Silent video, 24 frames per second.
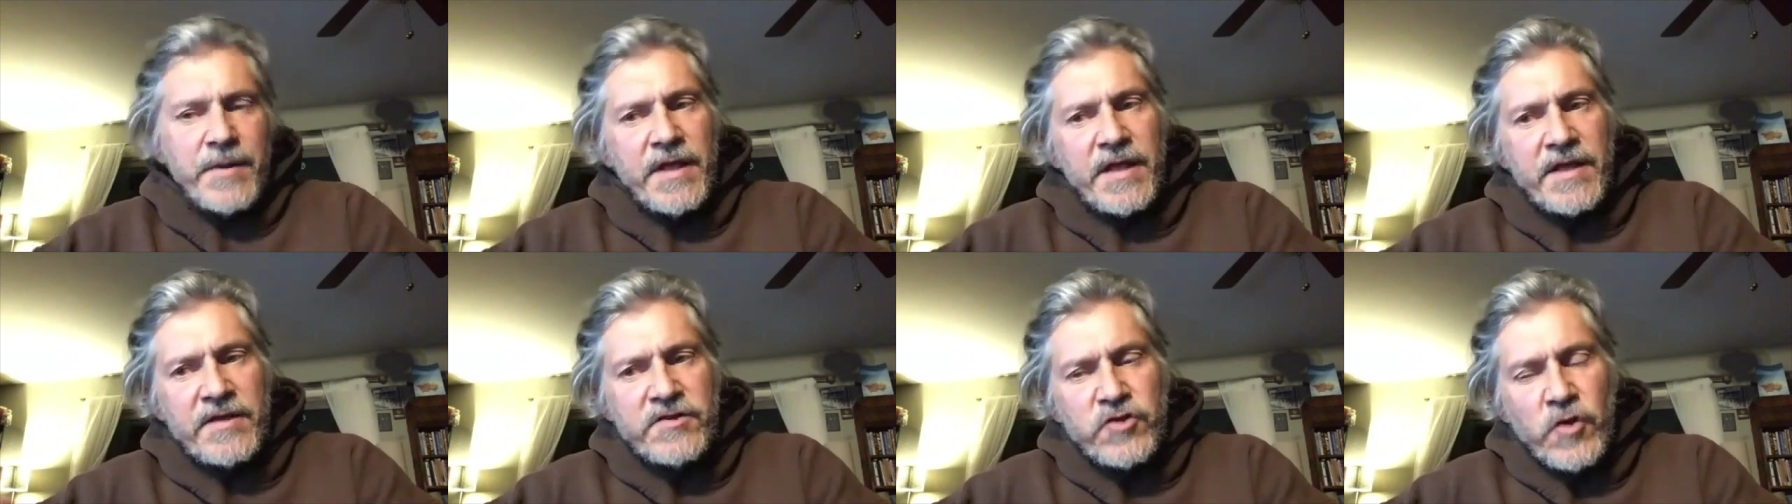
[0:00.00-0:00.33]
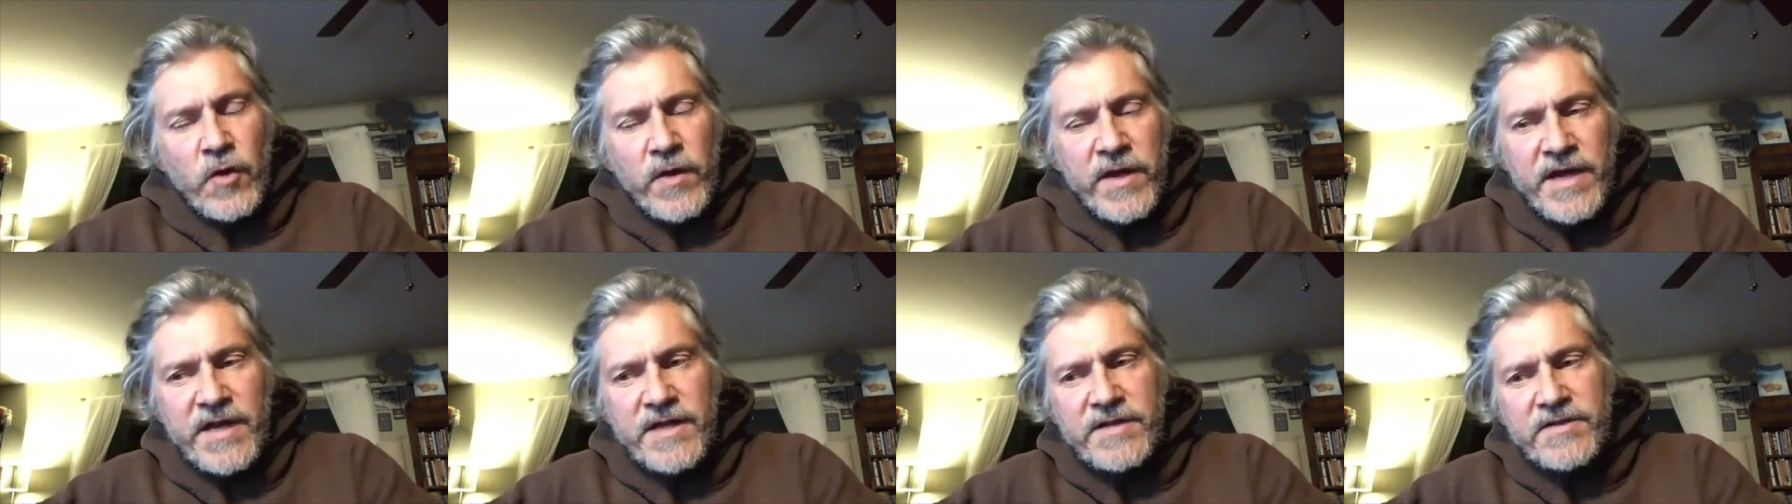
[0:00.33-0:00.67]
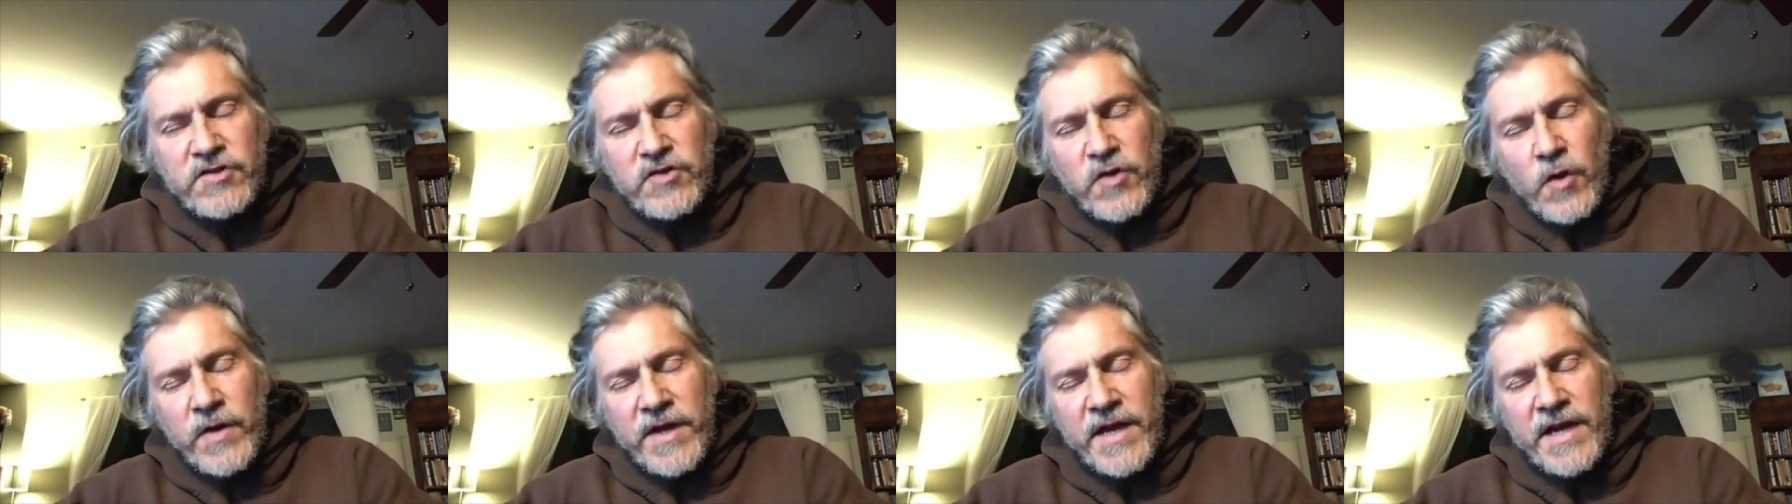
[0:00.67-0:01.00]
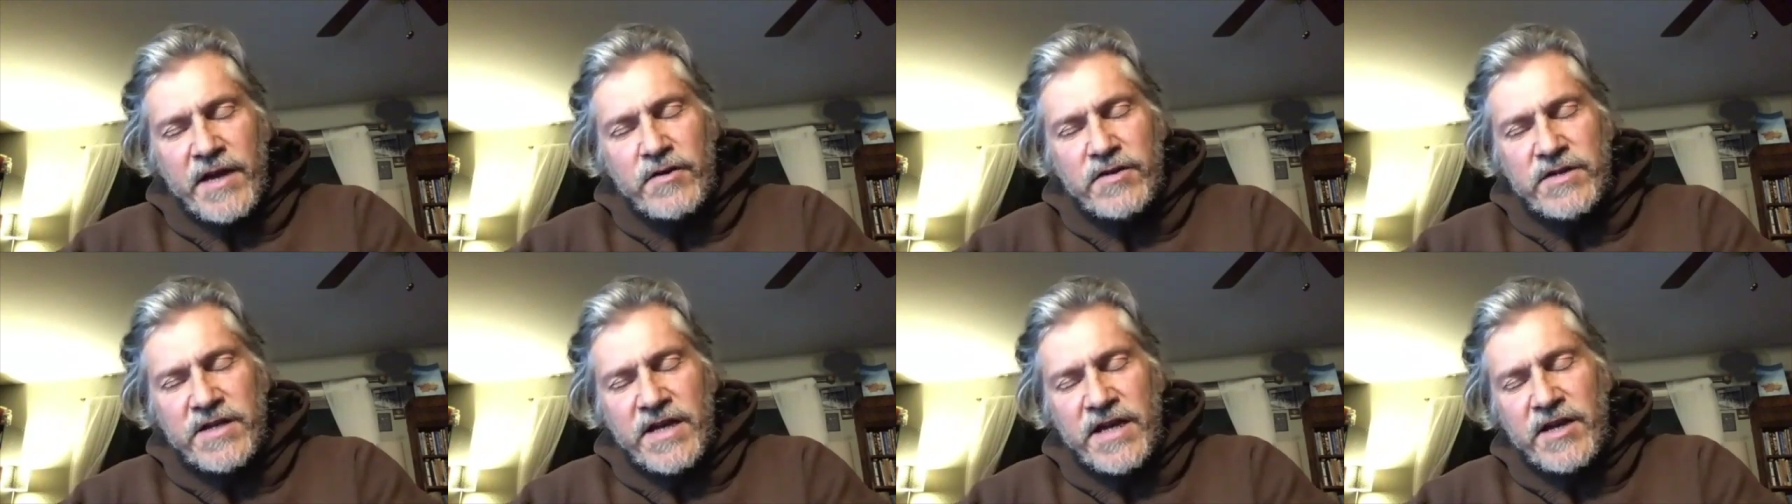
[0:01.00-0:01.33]
here's
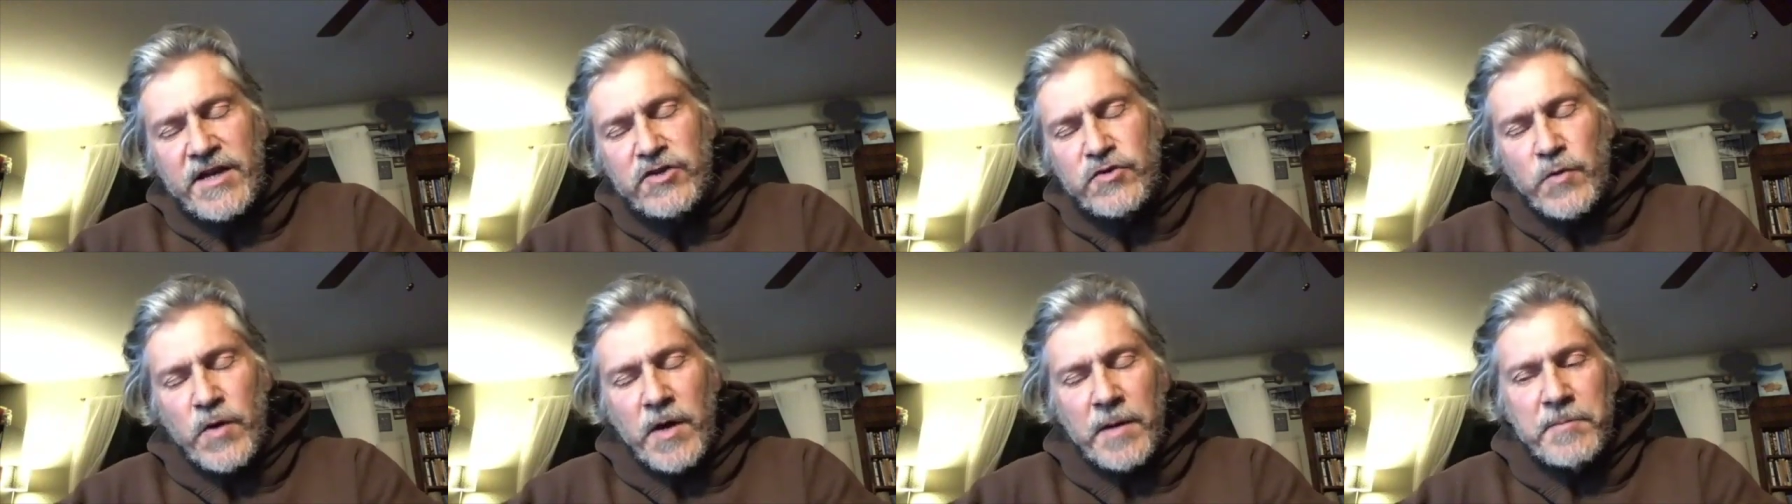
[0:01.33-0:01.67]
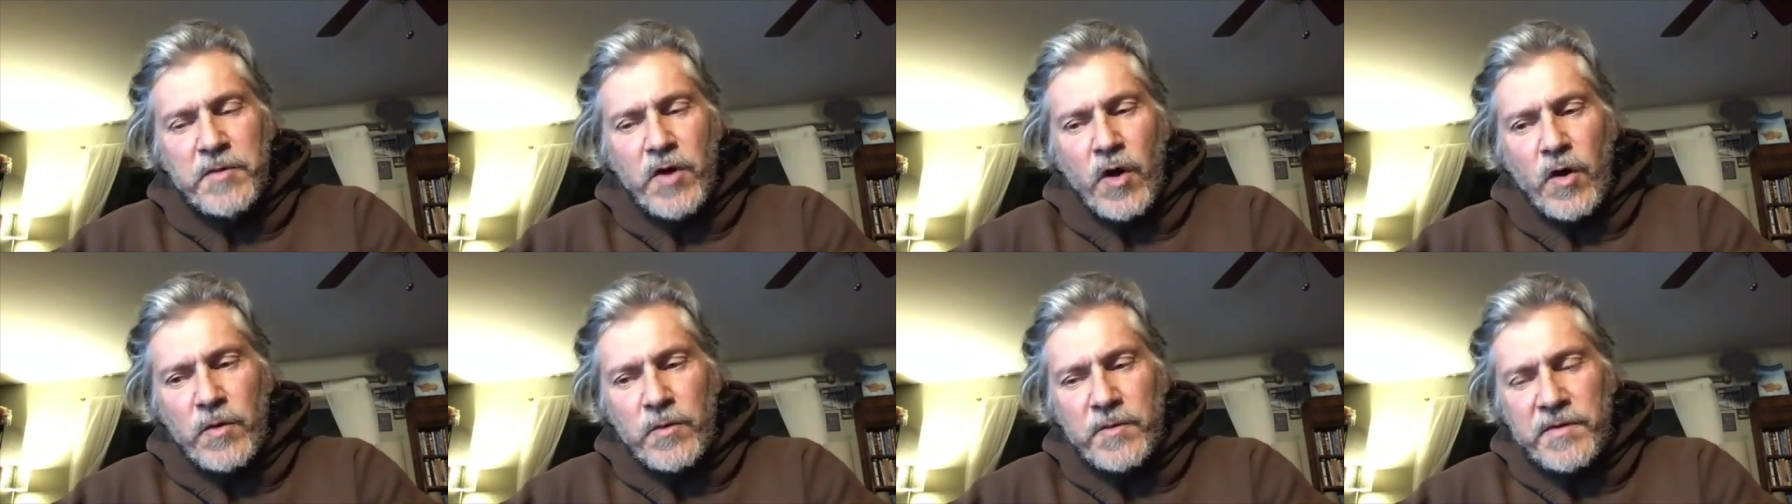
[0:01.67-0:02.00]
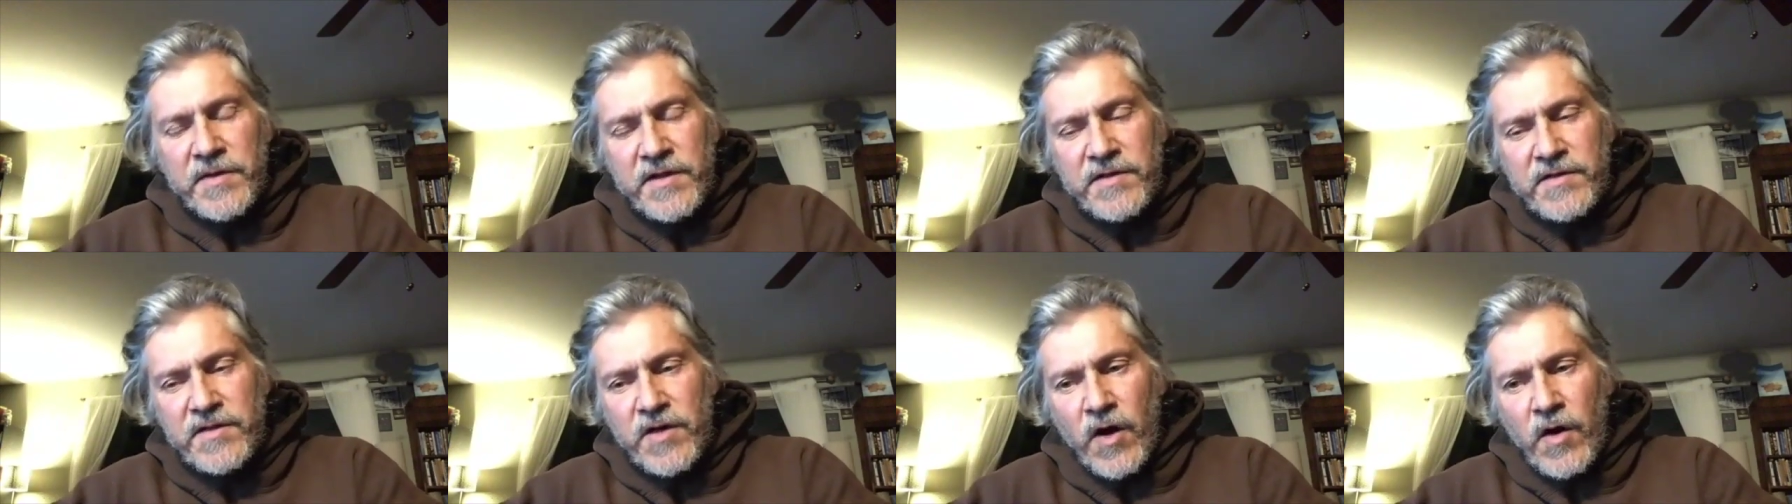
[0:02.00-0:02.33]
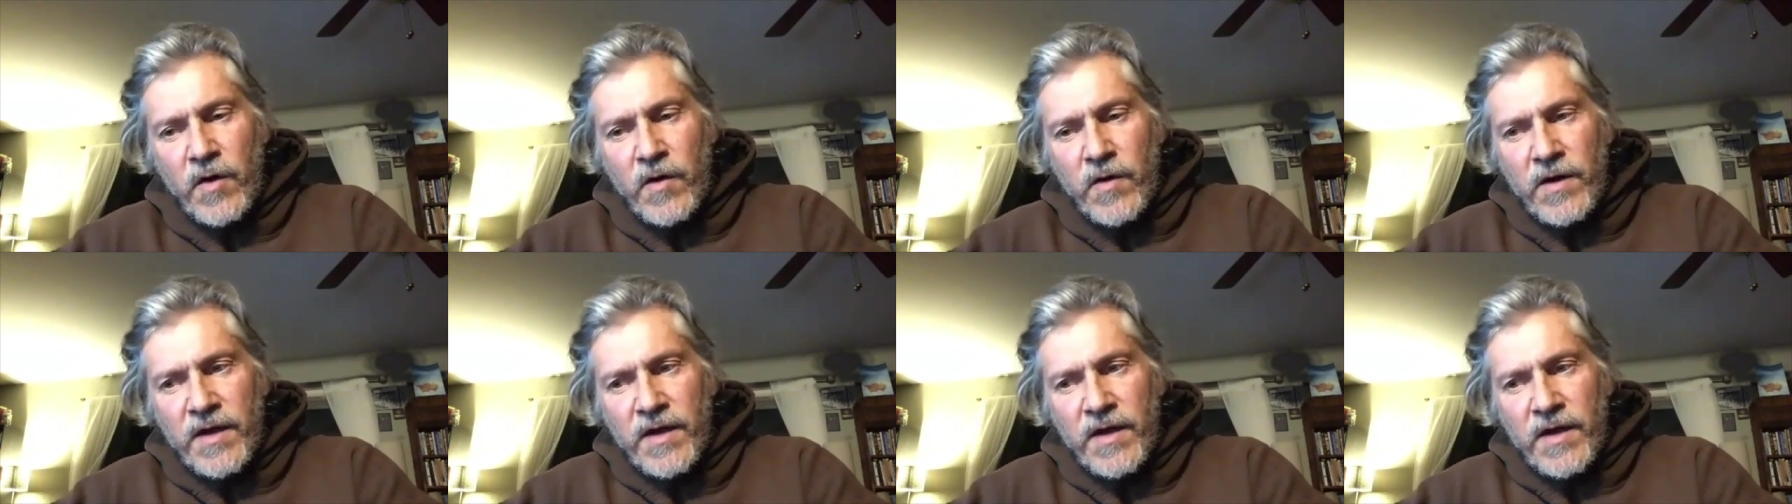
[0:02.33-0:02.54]
where I'm going with it though.